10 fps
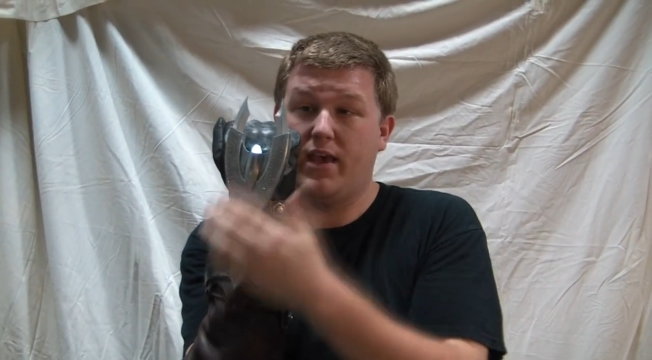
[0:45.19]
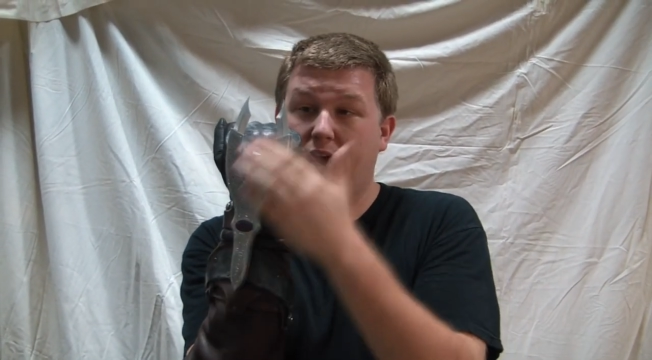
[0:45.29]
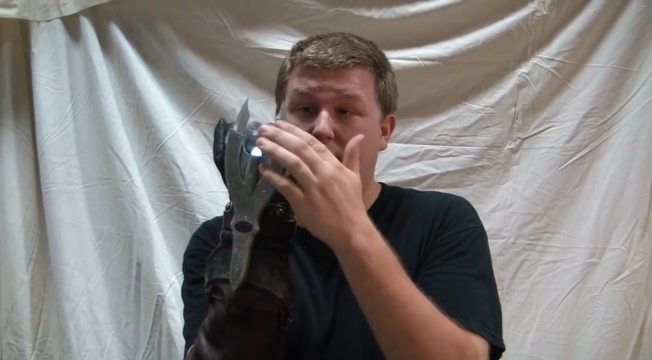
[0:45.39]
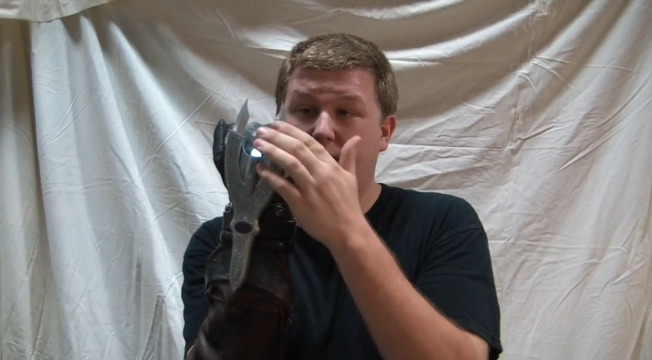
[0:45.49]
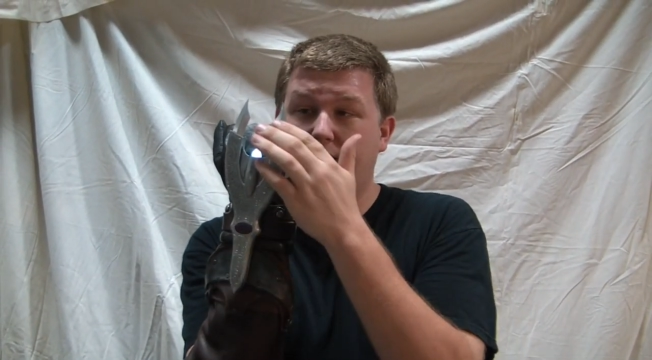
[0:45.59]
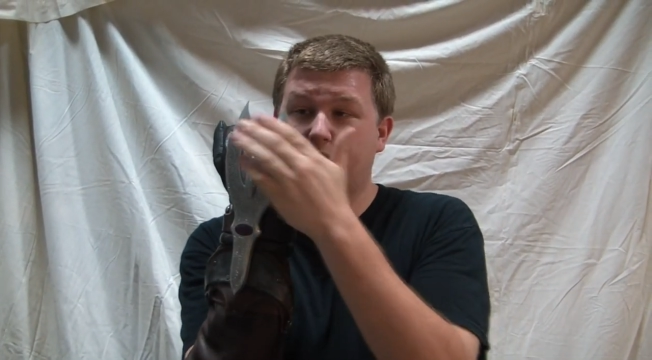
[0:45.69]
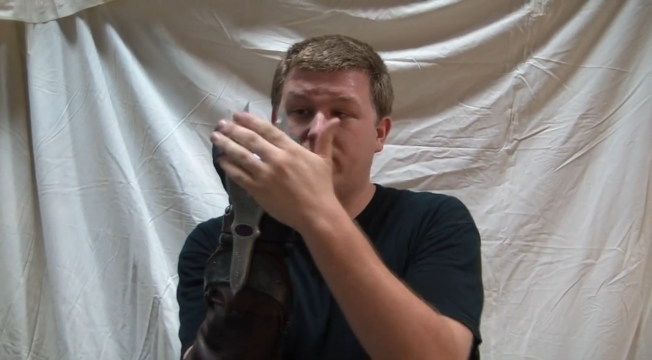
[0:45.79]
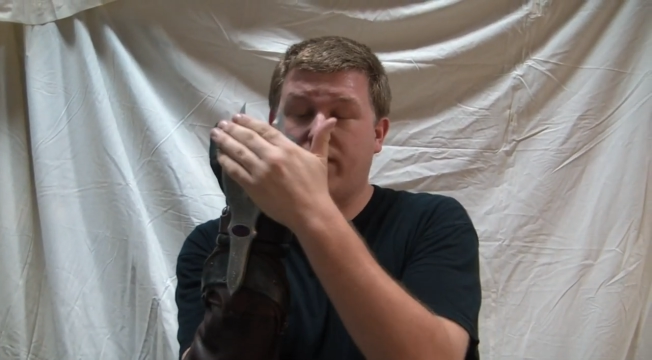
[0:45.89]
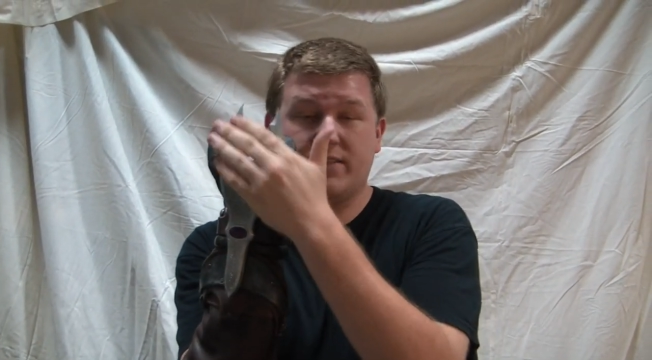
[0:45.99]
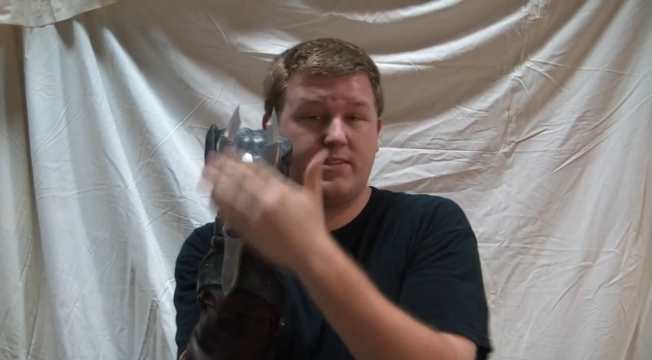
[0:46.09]
And these
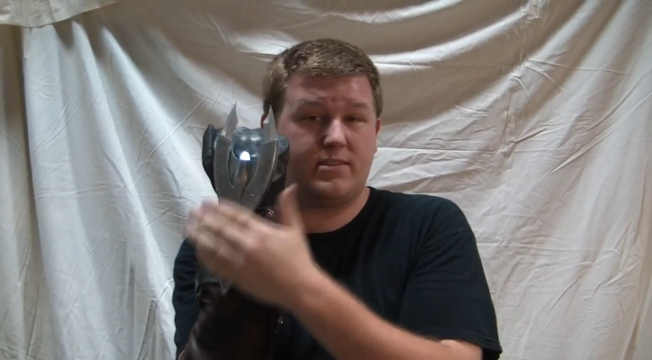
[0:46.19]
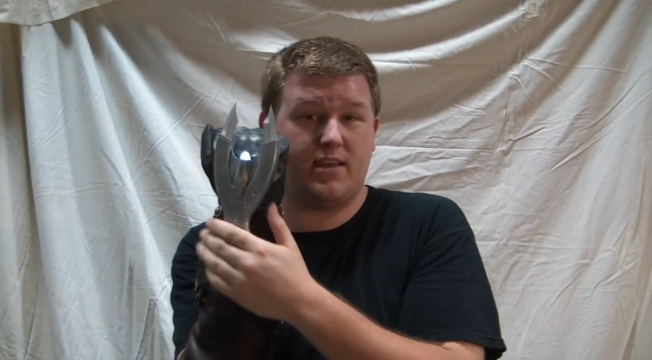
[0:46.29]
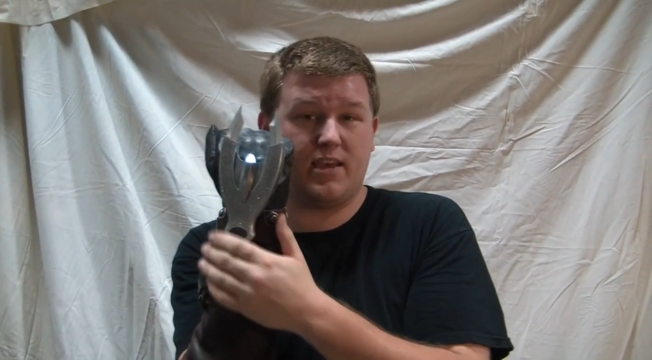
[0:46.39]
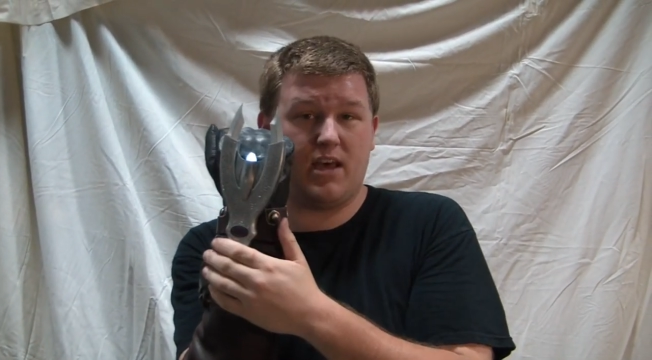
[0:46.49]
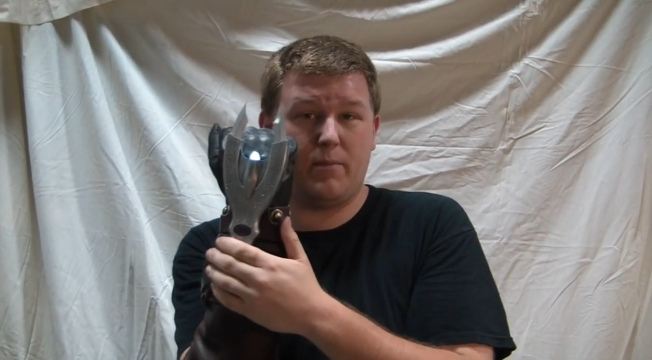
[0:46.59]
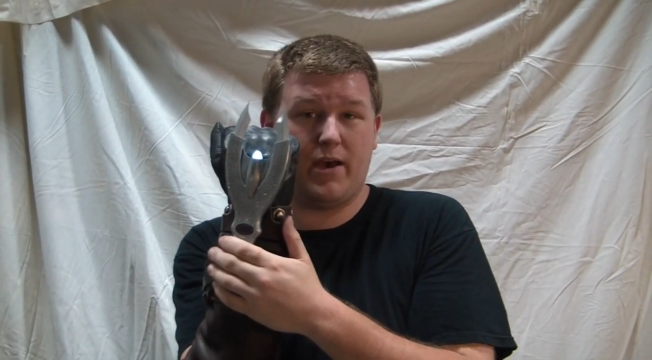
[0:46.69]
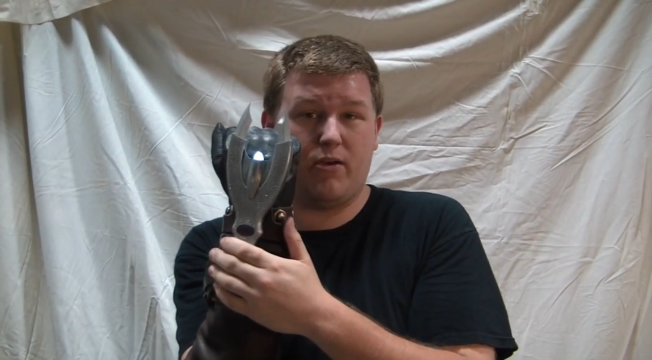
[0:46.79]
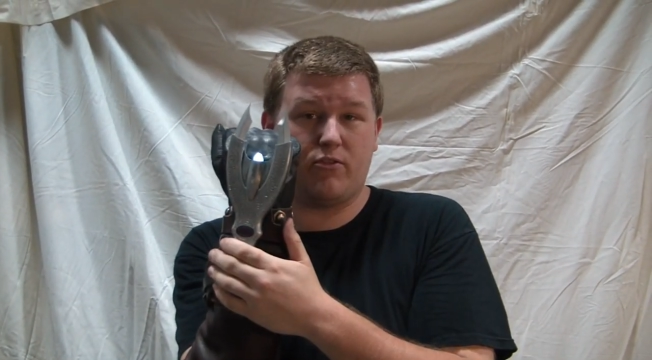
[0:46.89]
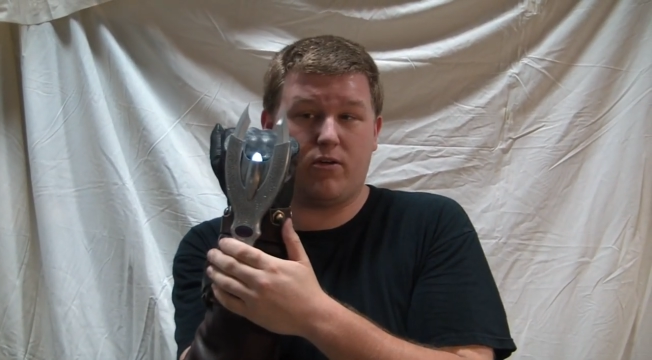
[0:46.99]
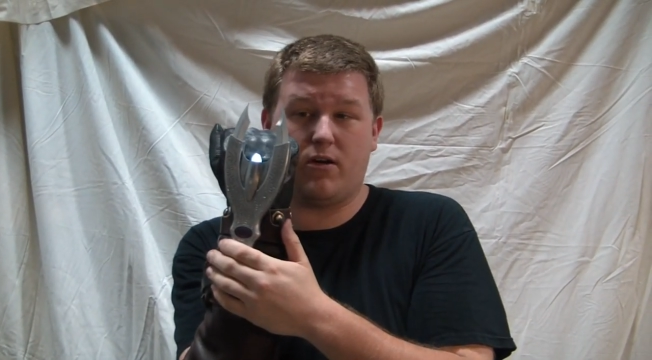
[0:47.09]
devices that come
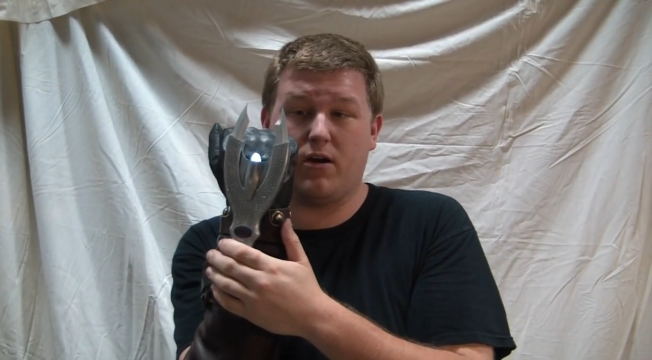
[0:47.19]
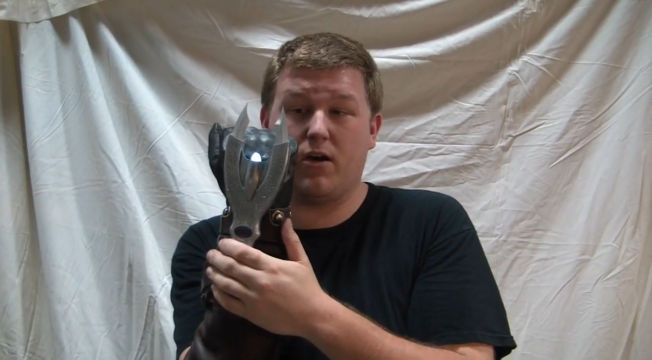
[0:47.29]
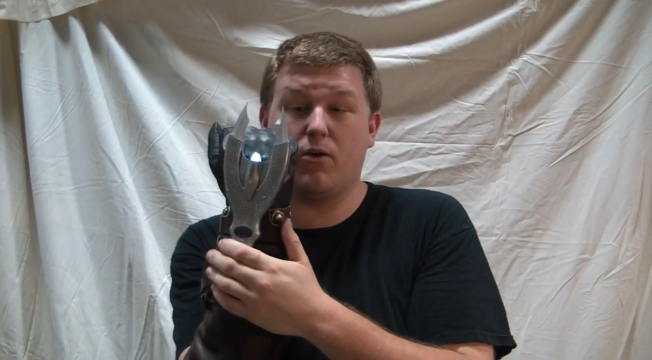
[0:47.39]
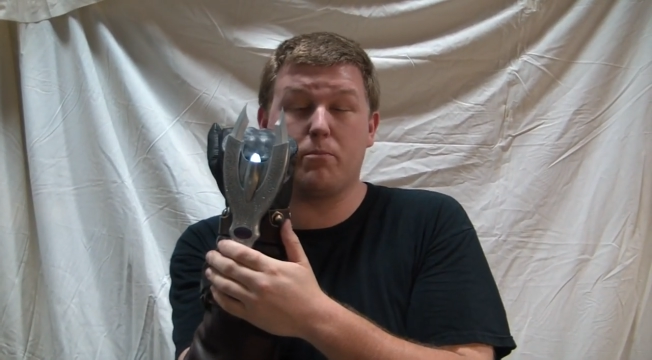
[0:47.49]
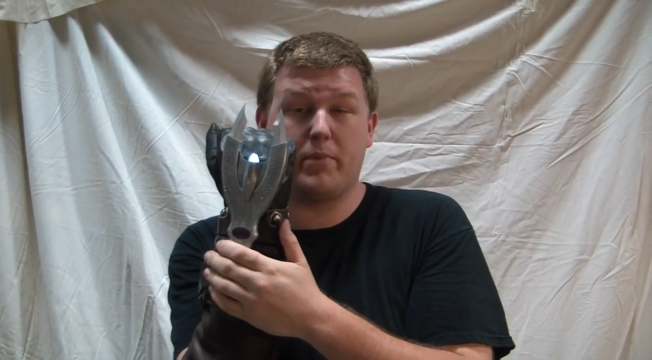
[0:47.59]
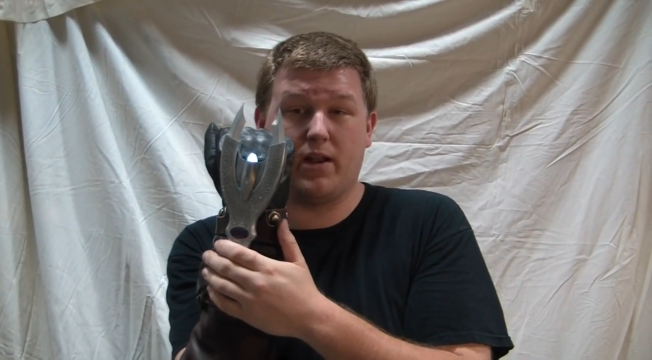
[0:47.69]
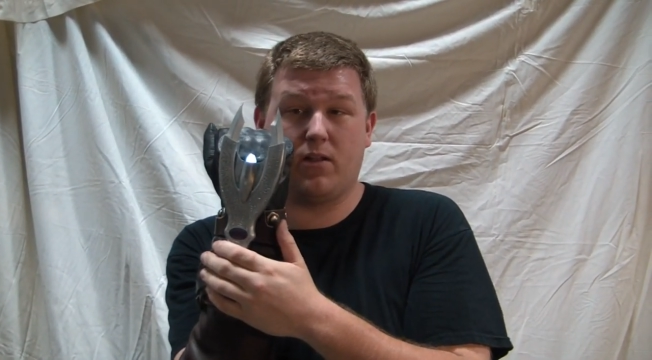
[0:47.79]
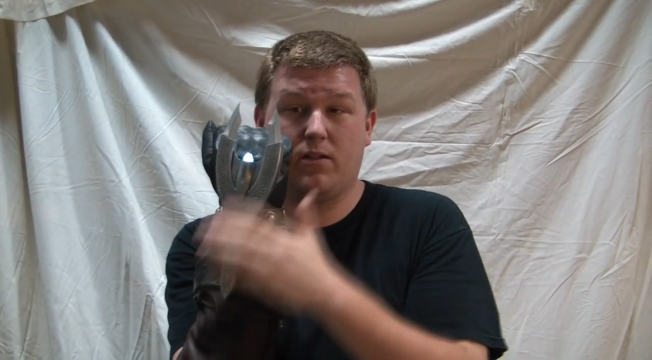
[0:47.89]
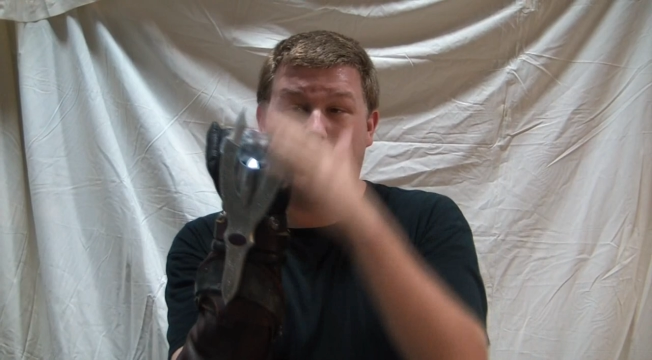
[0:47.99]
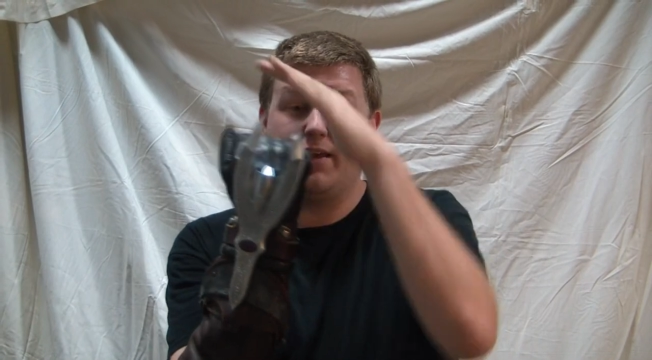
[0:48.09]
out are
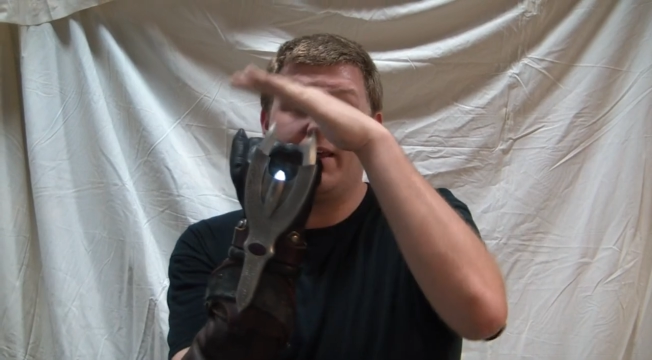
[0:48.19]
metal.